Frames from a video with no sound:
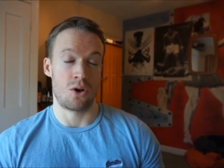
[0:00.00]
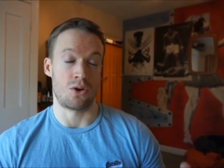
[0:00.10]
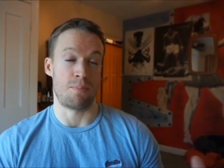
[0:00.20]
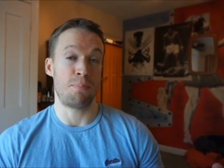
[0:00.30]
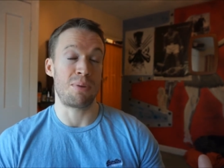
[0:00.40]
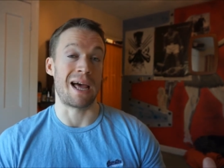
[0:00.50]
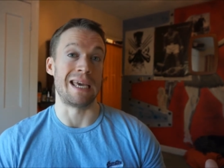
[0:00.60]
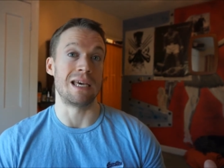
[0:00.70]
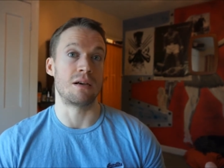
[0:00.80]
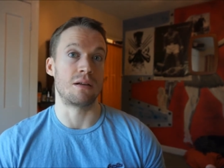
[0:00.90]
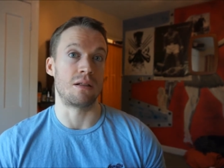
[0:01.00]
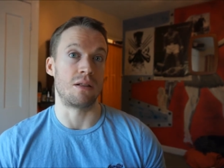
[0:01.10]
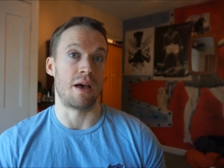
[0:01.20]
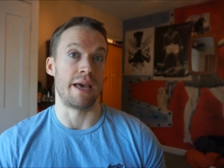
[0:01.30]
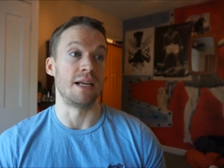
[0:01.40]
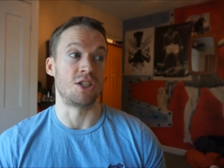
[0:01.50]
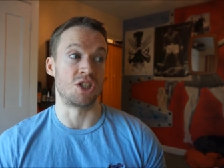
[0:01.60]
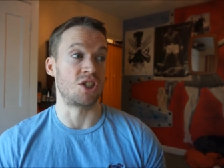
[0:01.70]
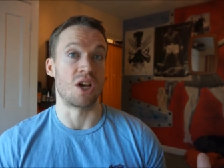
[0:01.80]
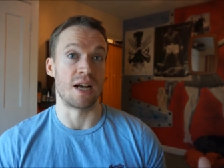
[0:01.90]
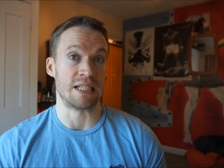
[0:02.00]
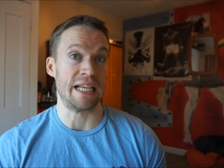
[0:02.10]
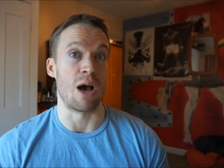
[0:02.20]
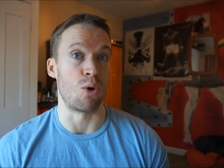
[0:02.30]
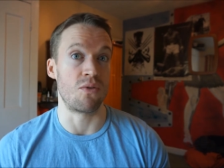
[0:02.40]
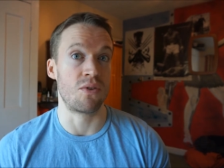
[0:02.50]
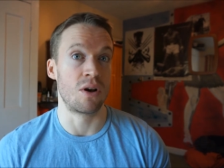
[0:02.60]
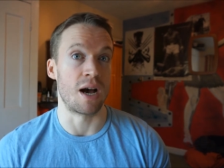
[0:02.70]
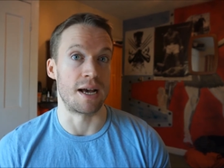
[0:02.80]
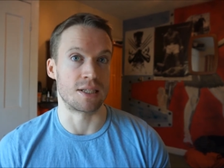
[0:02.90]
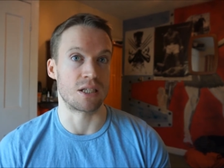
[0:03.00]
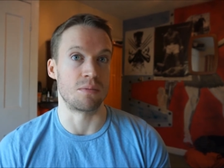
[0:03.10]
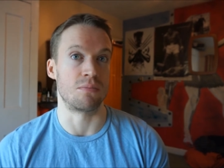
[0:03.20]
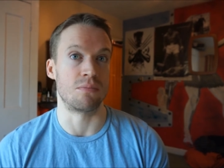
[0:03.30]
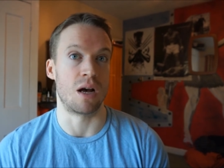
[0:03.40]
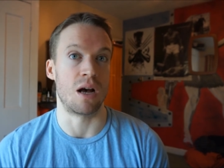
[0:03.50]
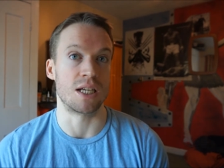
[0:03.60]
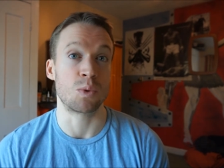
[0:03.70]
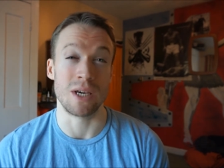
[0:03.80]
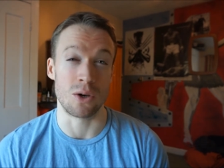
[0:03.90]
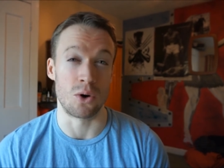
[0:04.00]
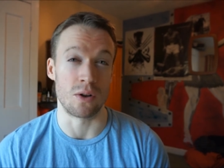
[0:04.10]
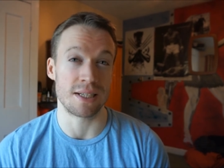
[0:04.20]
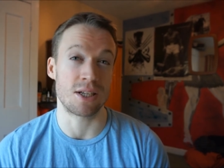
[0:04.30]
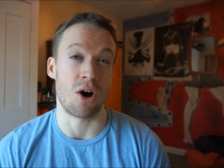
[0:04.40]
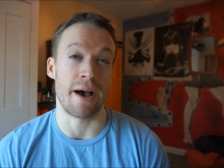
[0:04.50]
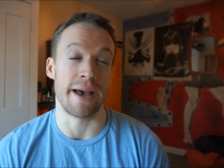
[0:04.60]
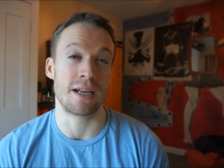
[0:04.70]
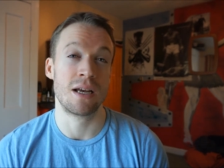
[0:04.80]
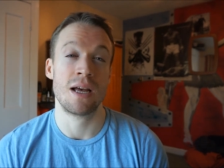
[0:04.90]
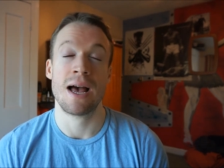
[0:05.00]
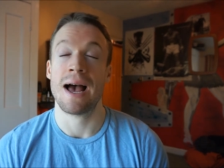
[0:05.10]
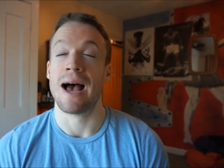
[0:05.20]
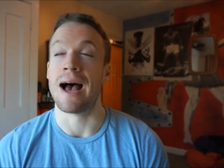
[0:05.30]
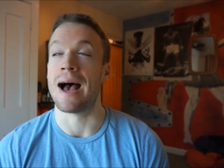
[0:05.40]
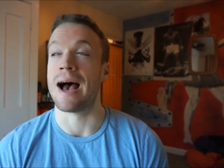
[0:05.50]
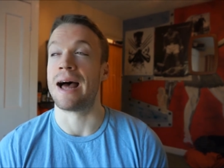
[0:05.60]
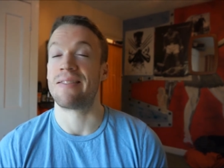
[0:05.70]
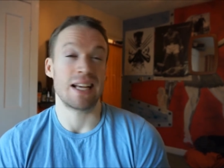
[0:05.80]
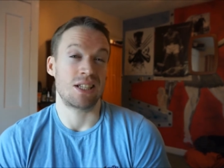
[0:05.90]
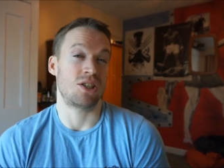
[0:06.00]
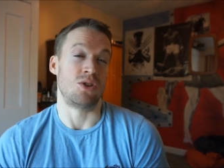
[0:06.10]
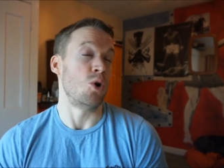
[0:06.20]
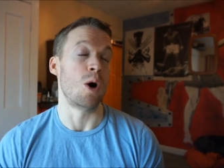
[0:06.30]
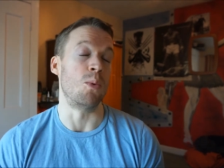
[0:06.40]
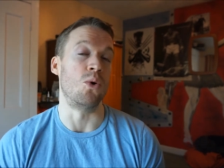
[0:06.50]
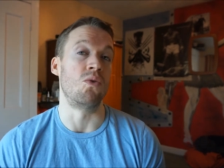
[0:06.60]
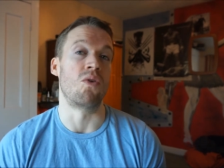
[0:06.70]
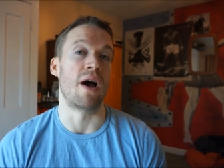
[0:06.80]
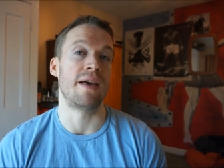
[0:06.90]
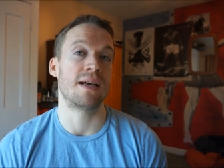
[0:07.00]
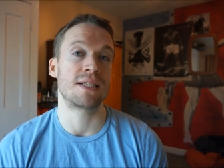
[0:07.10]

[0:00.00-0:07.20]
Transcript: on a plate, like just to herself, and some uh, sweet corn on the side. And that's just normal, right?